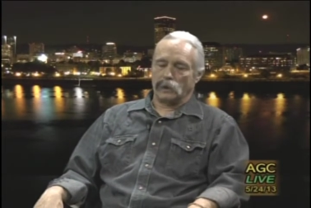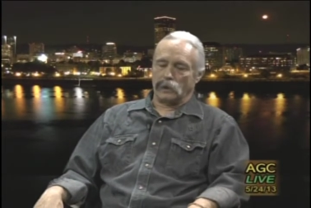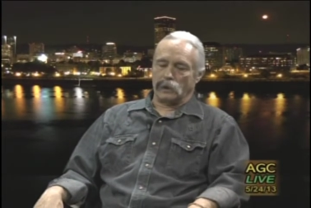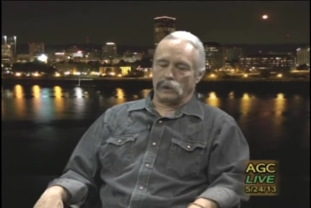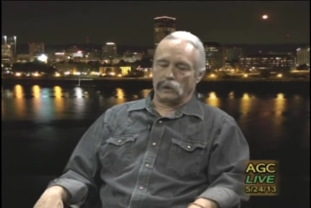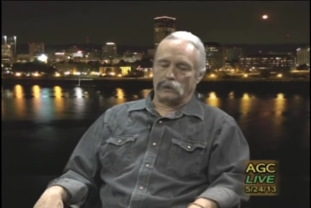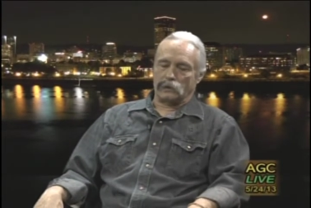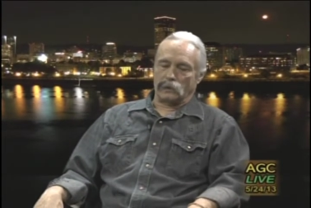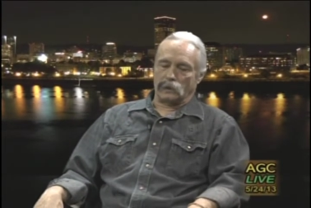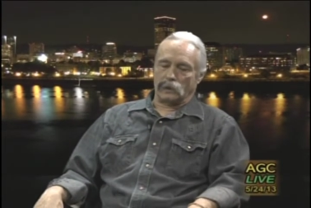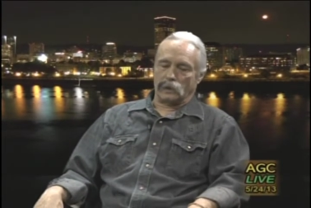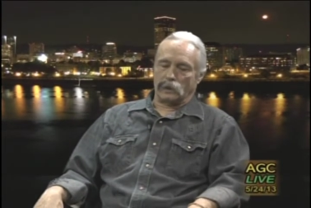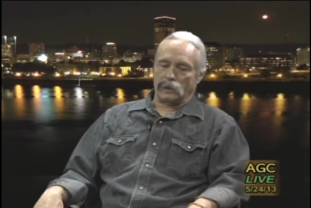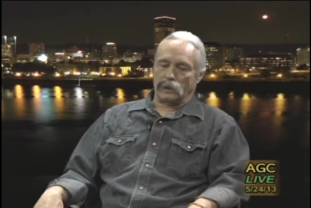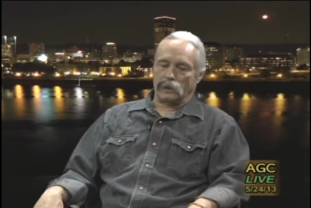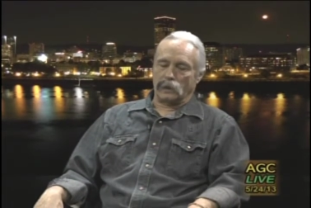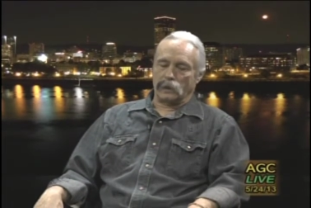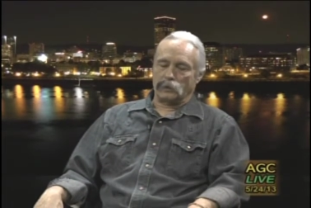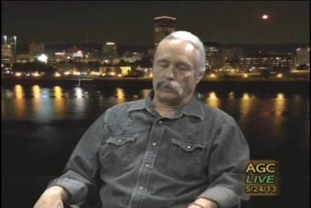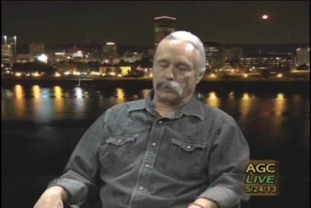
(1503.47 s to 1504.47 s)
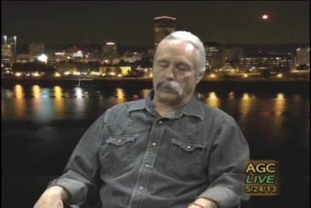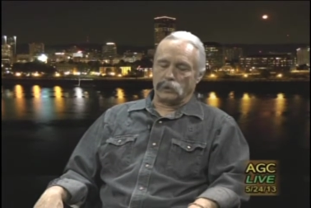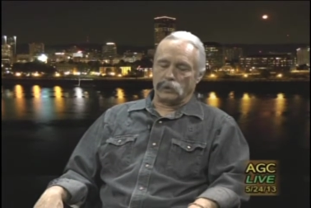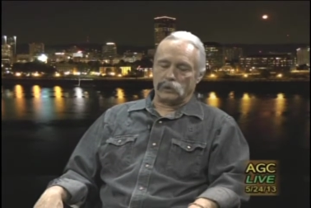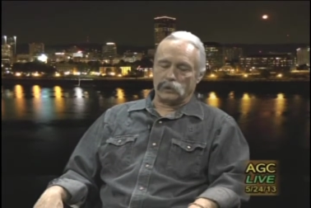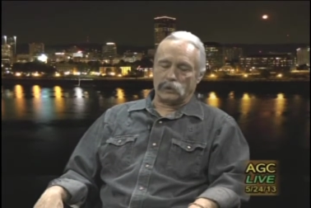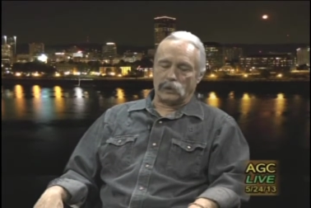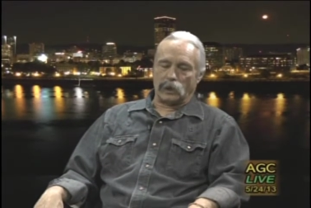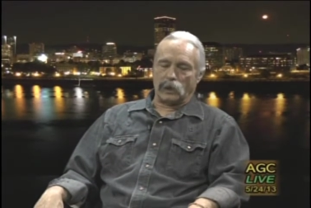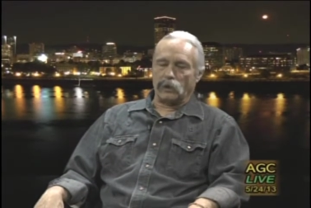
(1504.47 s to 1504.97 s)
it uh, it's pretty
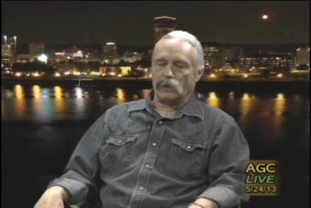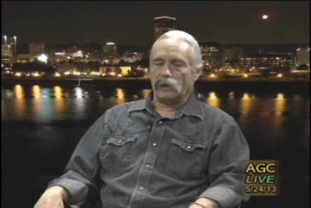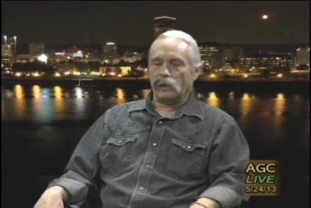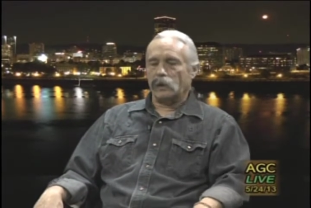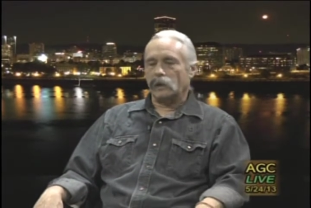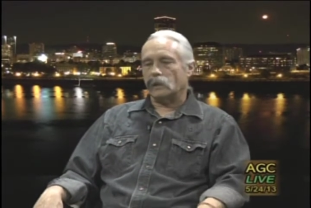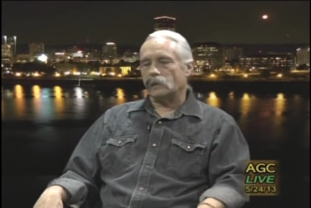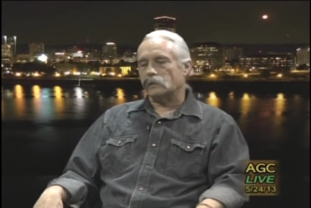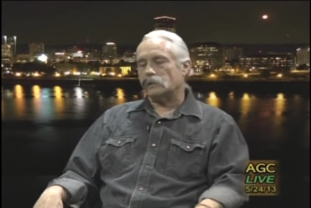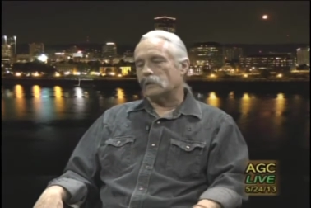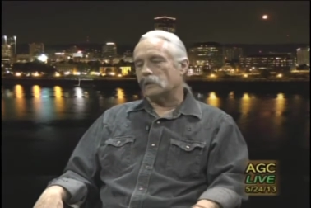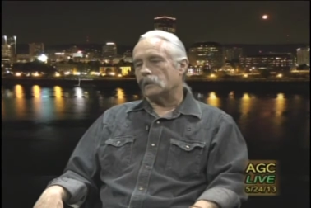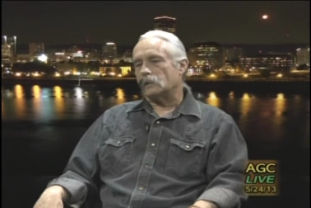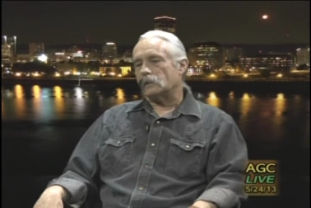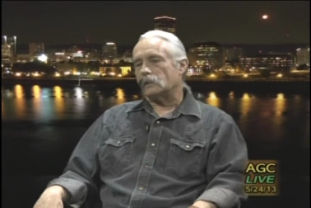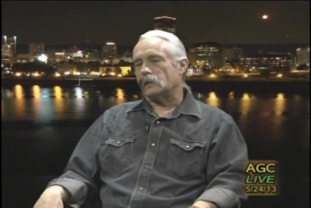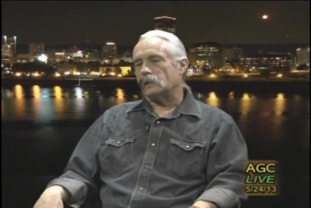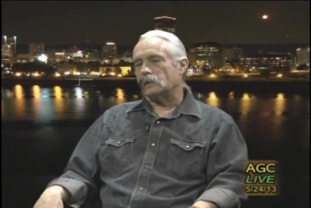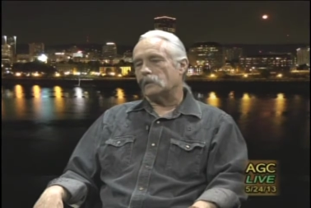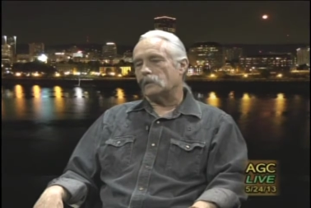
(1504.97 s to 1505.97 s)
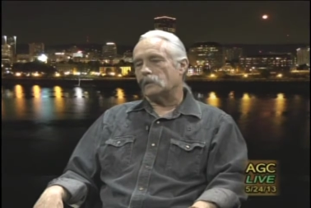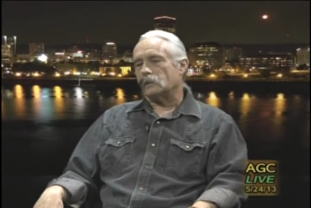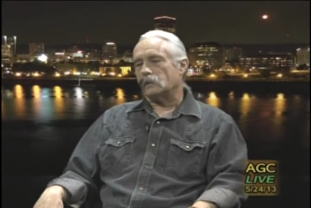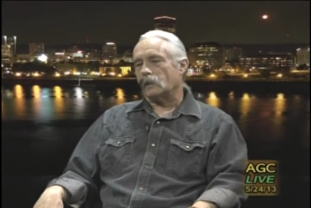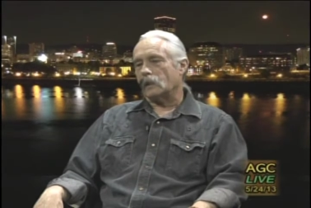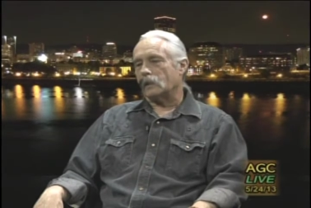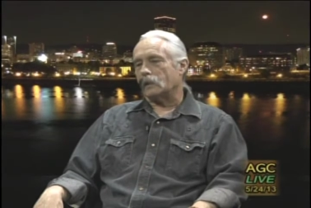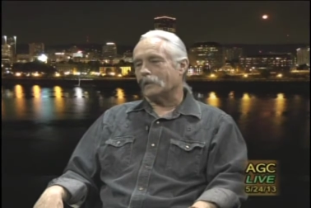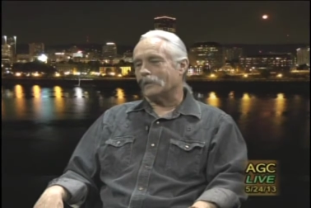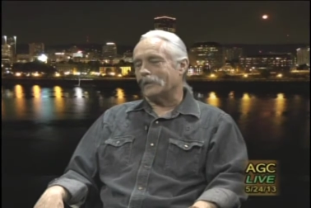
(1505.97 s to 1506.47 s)
scary, and it's it, it's
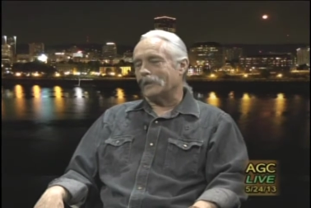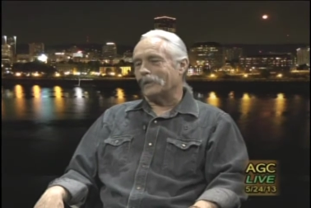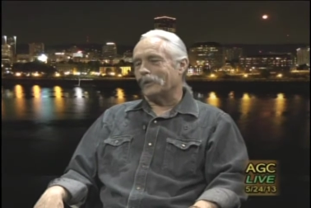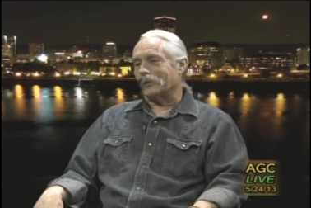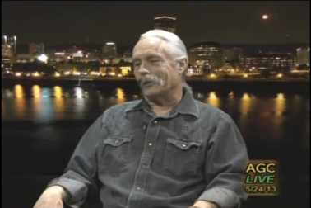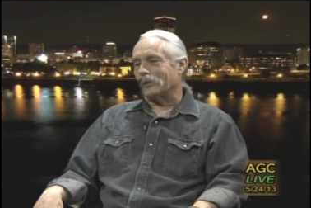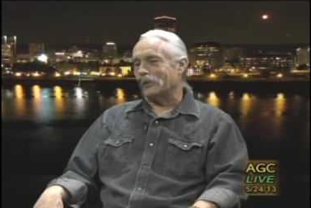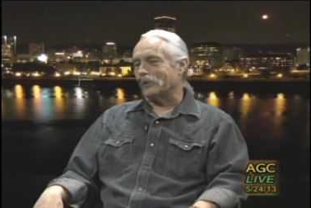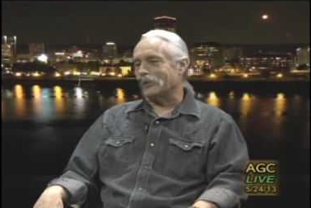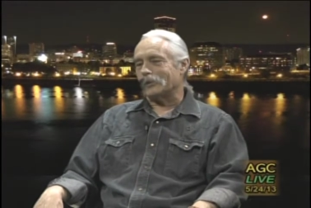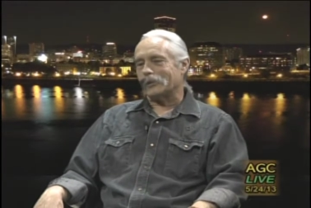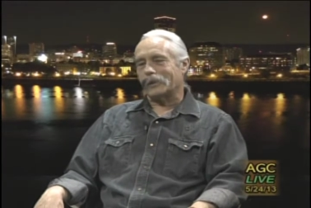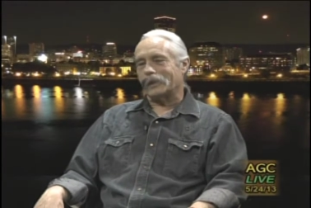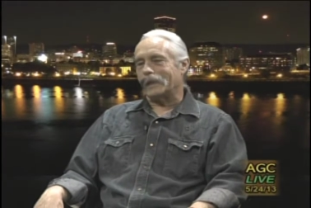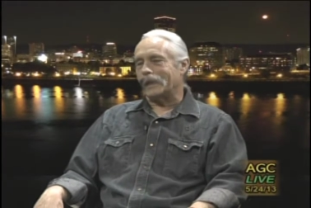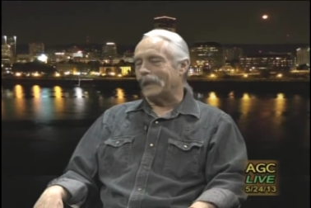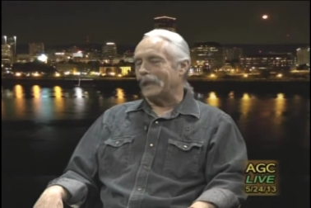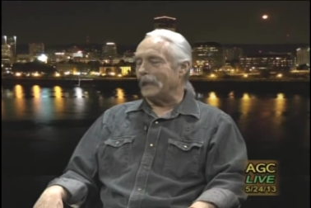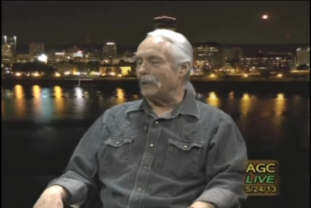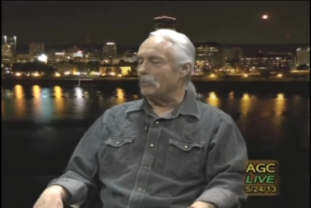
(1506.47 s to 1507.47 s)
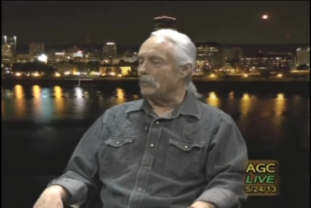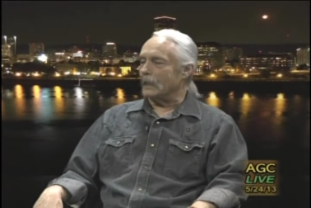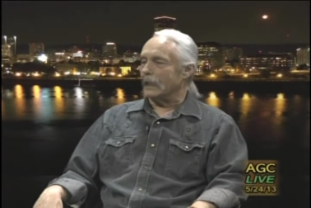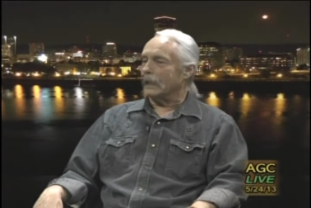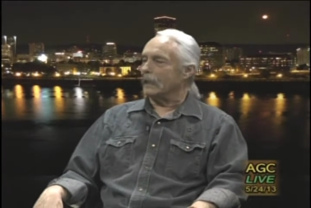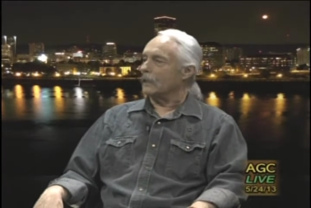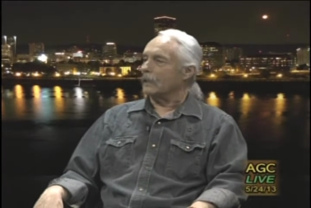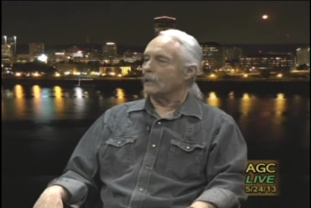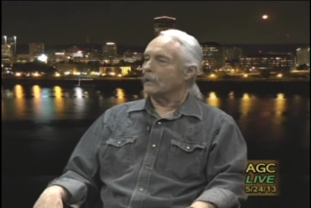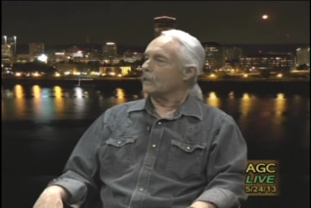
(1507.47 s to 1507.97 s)
like I said, they're just going to keep
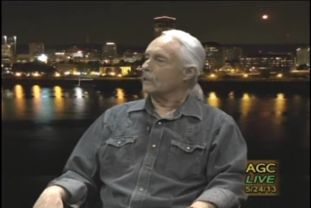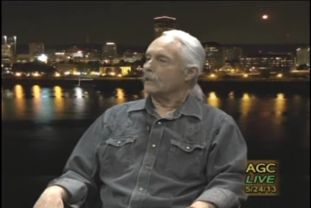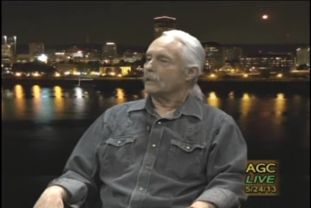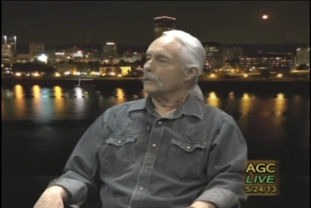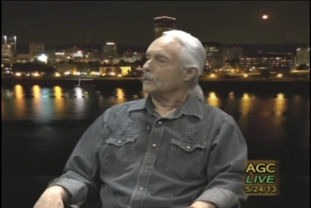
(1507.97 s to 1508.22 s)
digging